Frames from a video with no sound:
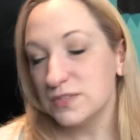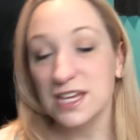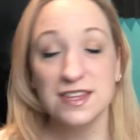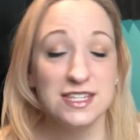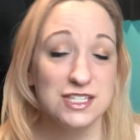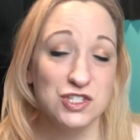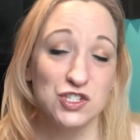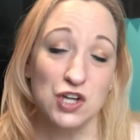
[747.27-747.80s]

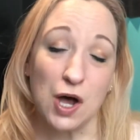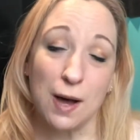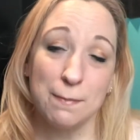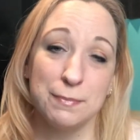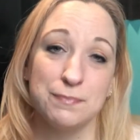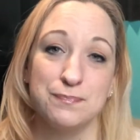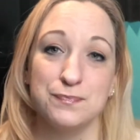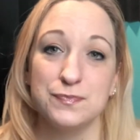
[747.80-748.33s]
this job
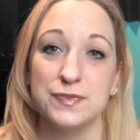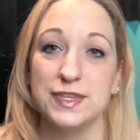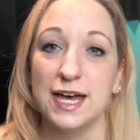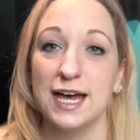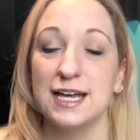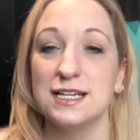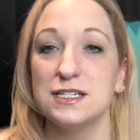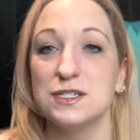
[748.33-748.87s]

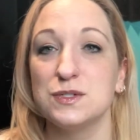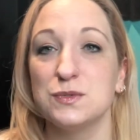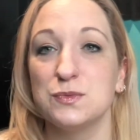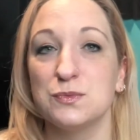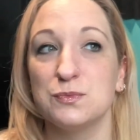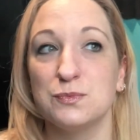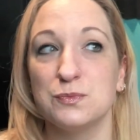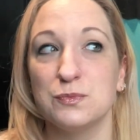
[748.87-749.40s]
that
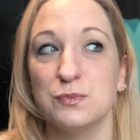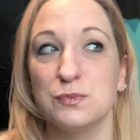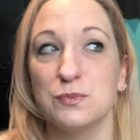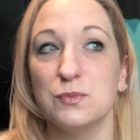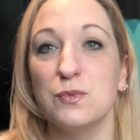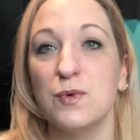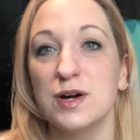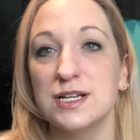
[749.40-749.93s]

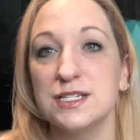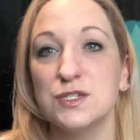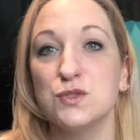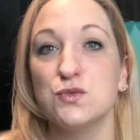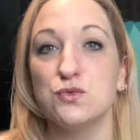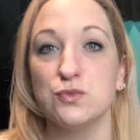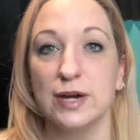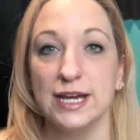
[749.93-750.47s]
was
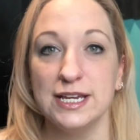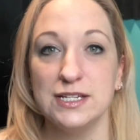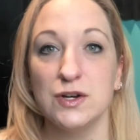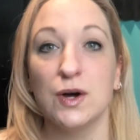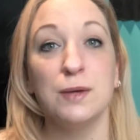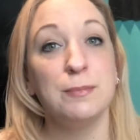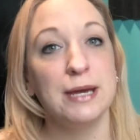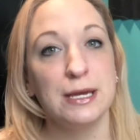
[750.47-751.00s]
great
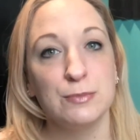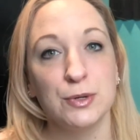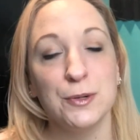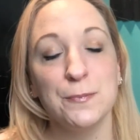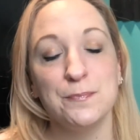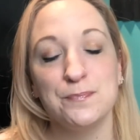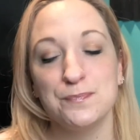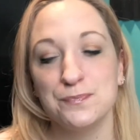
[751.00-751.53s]
on paper,
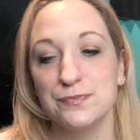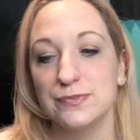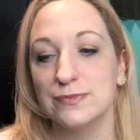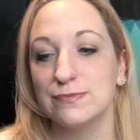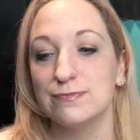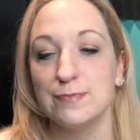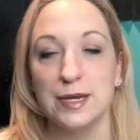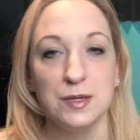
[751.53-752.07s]

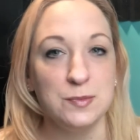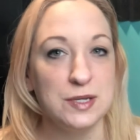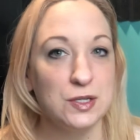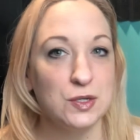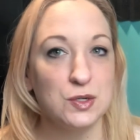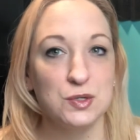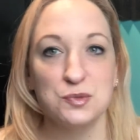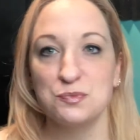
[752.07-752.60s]
made me
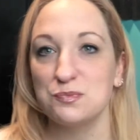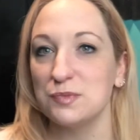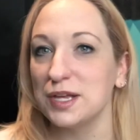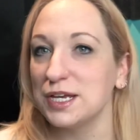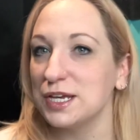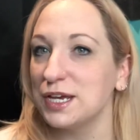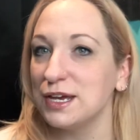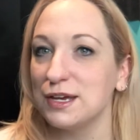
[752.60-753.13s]
look
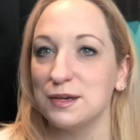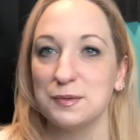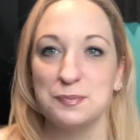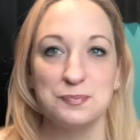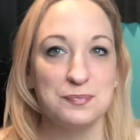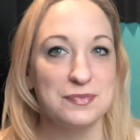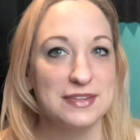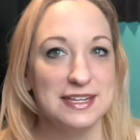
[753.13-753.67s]
like a
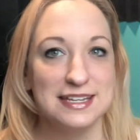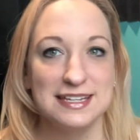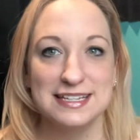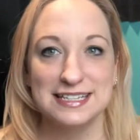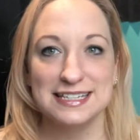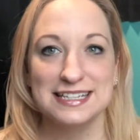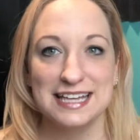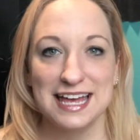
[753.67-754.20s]

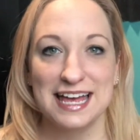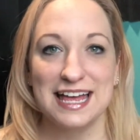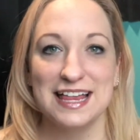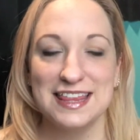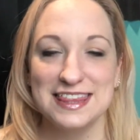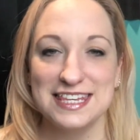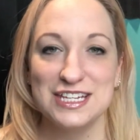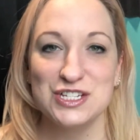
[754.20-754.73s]

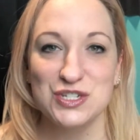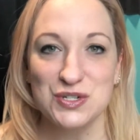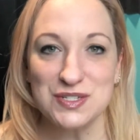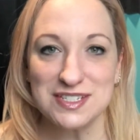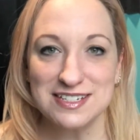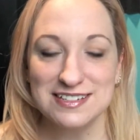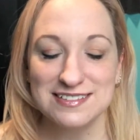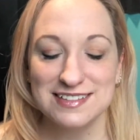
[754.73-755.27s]
healthy adult,
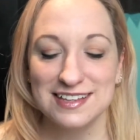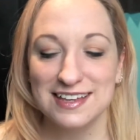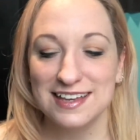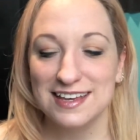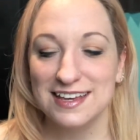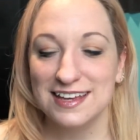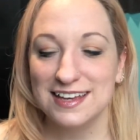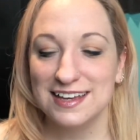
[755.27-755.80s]

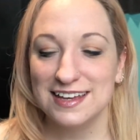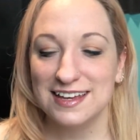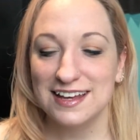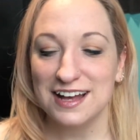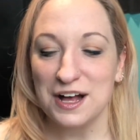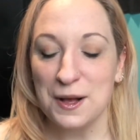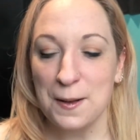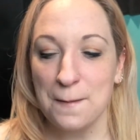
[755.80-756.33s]

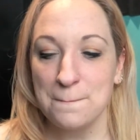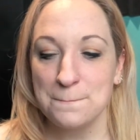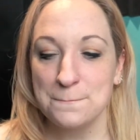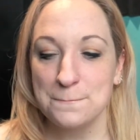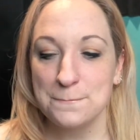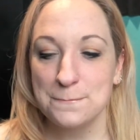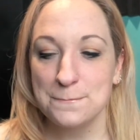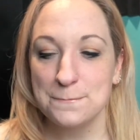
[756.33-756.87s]
um,
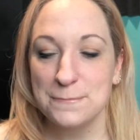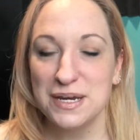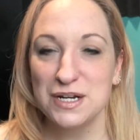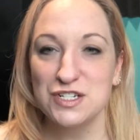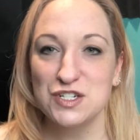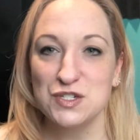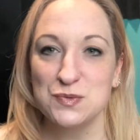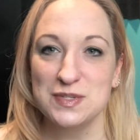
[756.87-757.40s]
but it
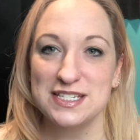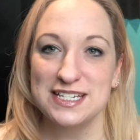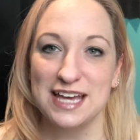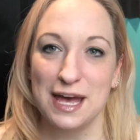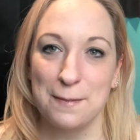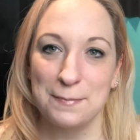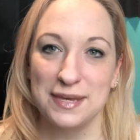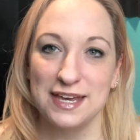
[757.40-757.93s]
just wasn't
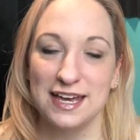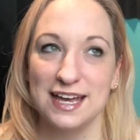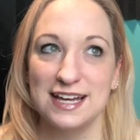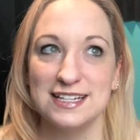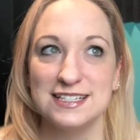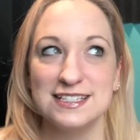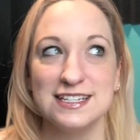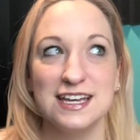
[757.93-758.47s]
happy.
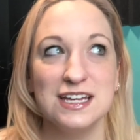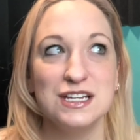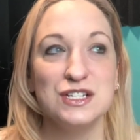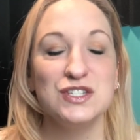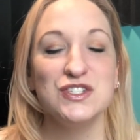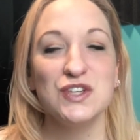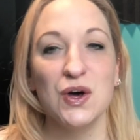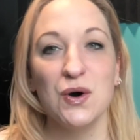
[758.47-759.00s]
And
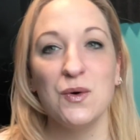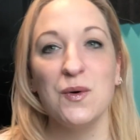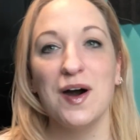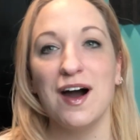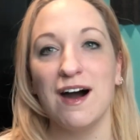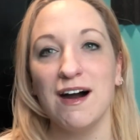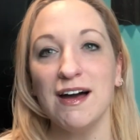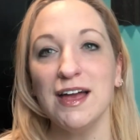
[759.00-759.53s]
so
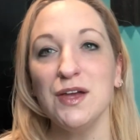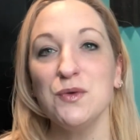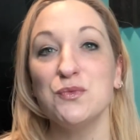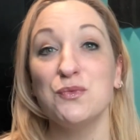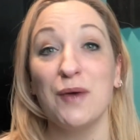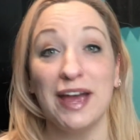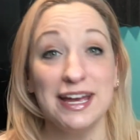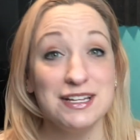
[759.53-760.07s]
I
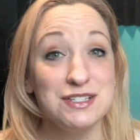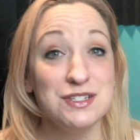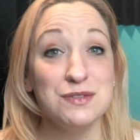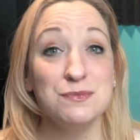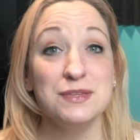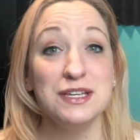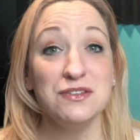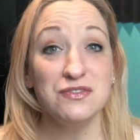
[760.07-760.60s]

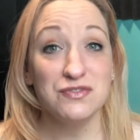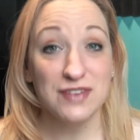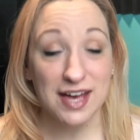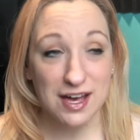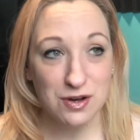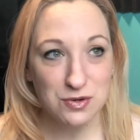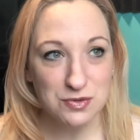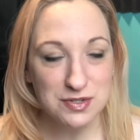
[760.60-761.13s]
randomly
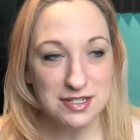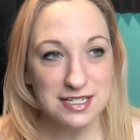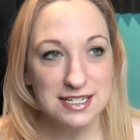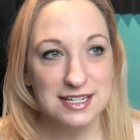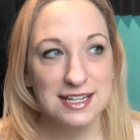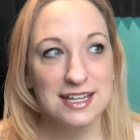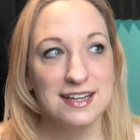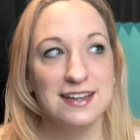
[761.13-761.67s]
found
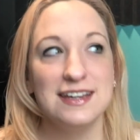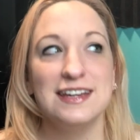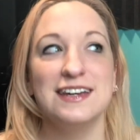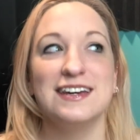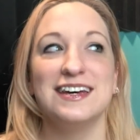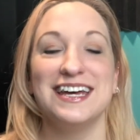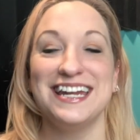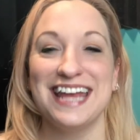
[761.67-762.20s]

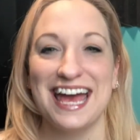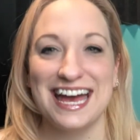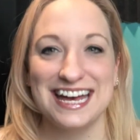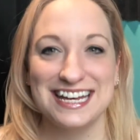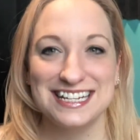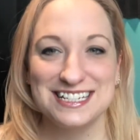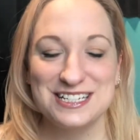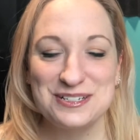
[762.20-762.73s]
an
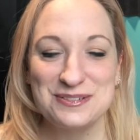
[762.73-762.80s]
ad